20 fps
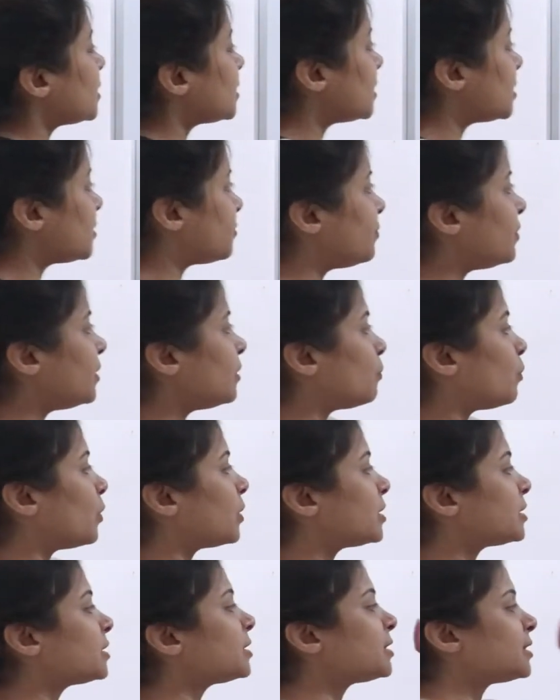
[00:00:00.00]
is this V,
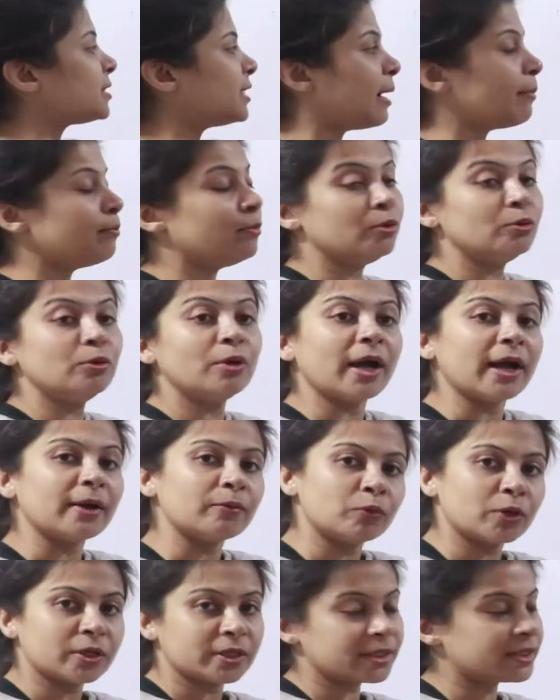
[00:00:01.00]
what is this W,
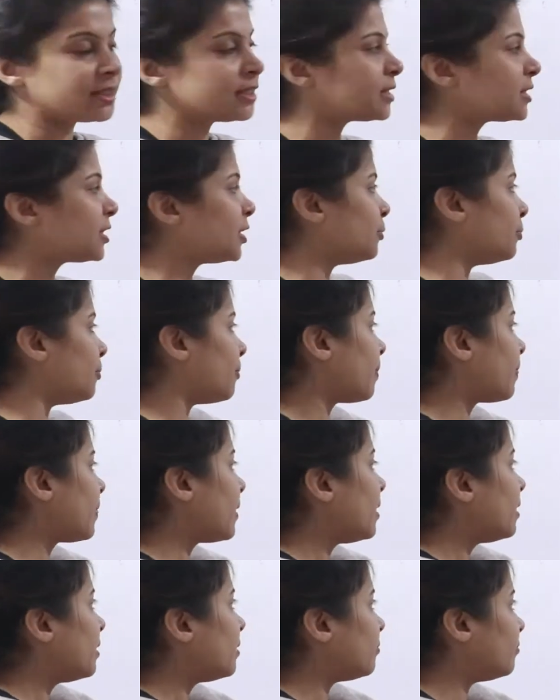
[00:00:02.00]
and what is this
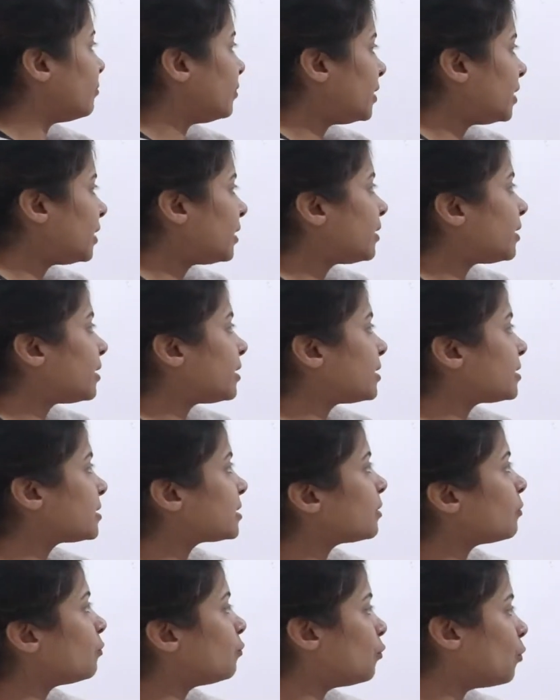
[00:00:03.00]
Q? V
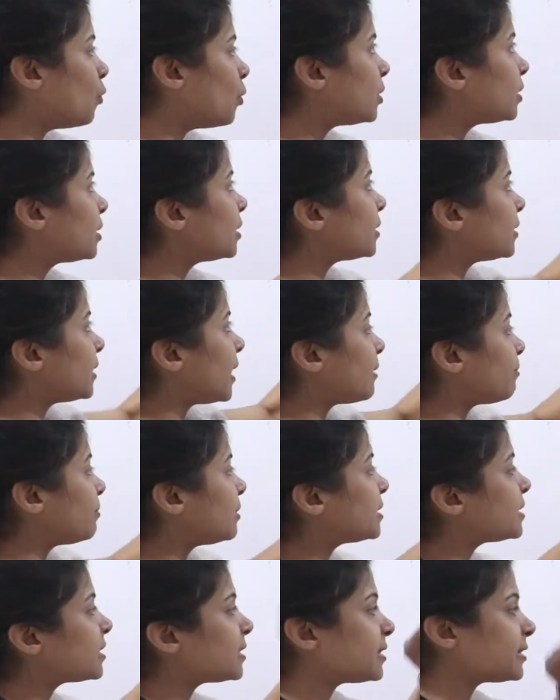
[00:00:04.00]
is the volt, that
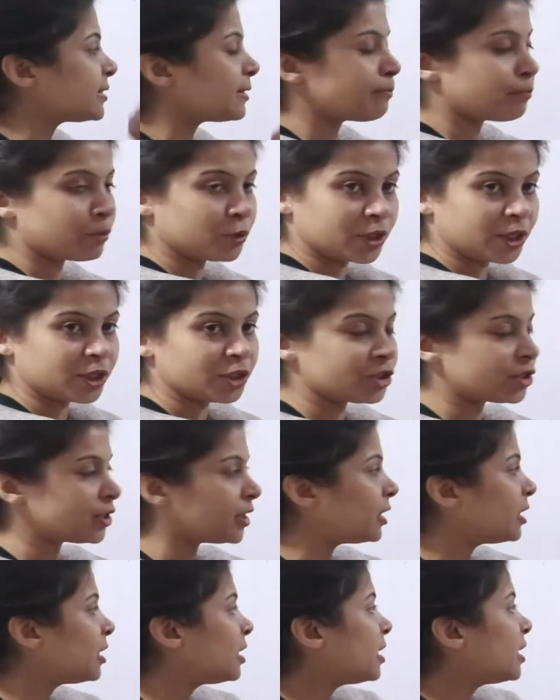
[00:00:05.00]
means it is the
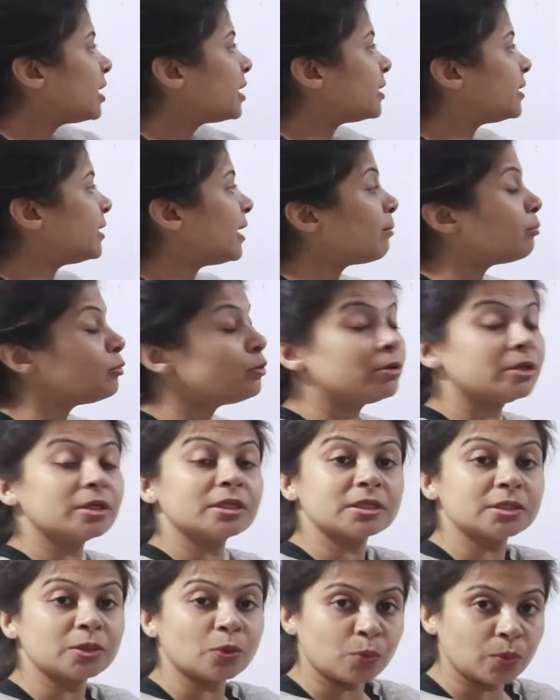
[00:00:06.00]
potential, W
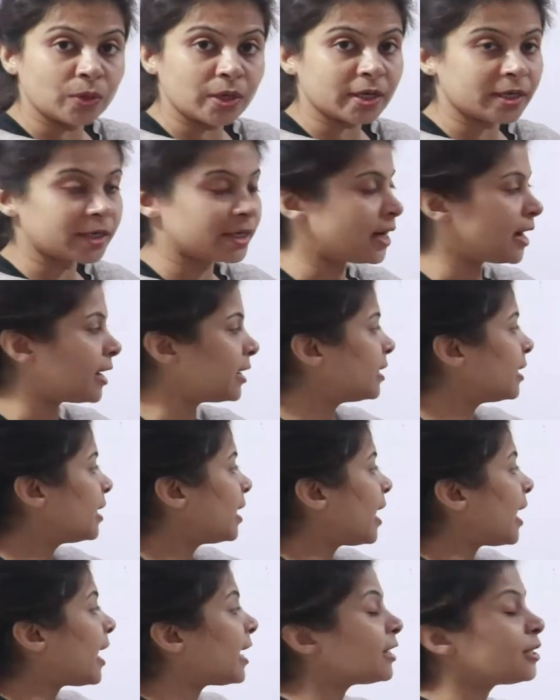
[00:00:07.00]
is the work done,
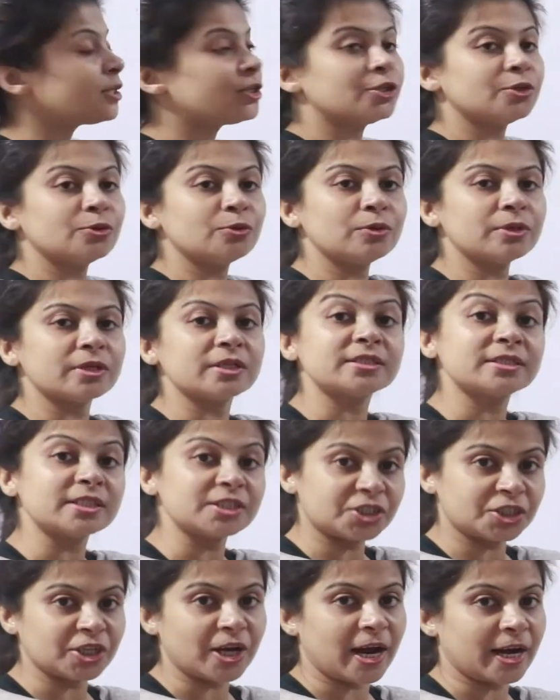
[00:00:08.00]
and Q is
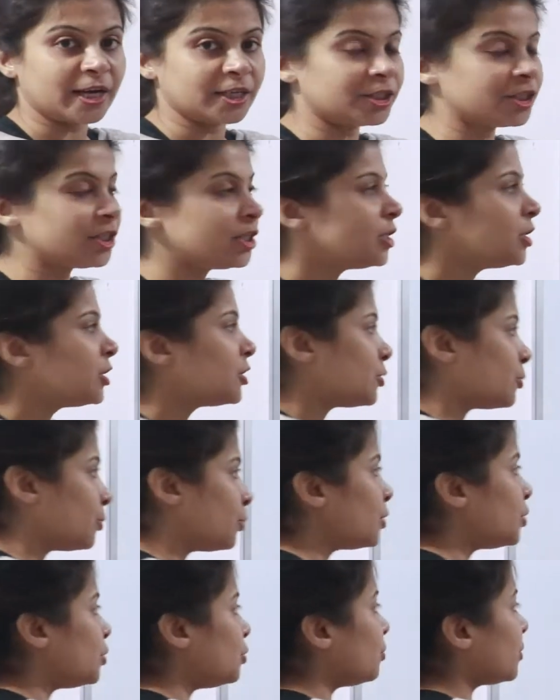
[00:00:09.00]
the charge.
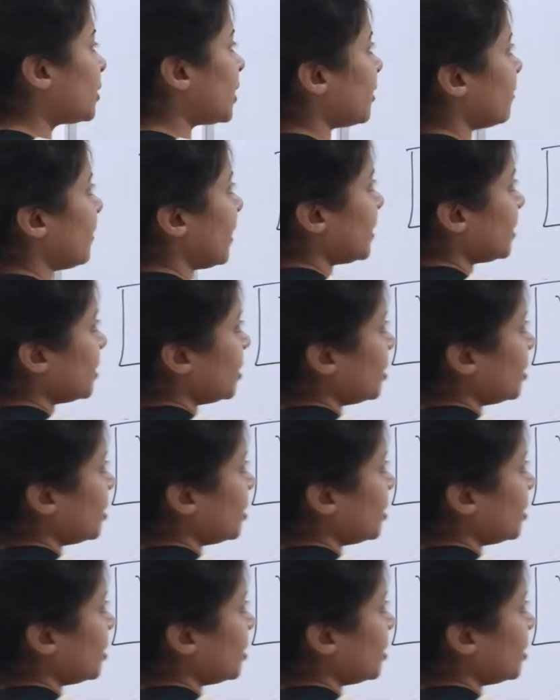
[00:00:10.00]
So you can write